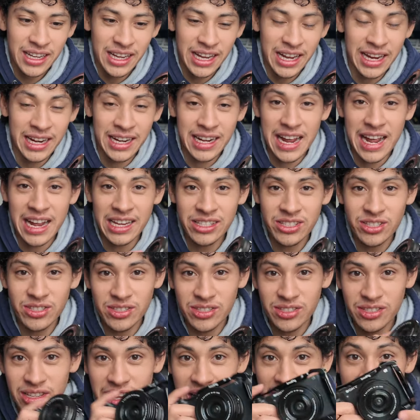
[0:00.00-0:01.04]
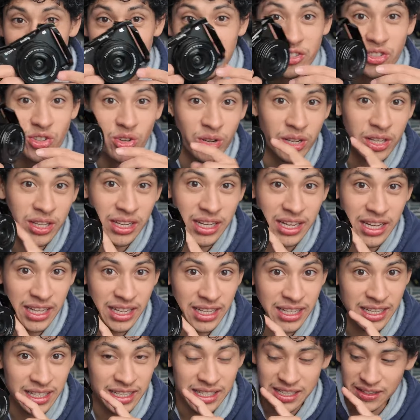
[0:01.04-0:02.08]
and I enjoy the
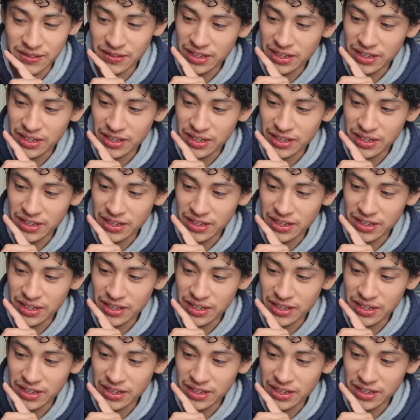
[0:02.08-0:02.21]
kit lens.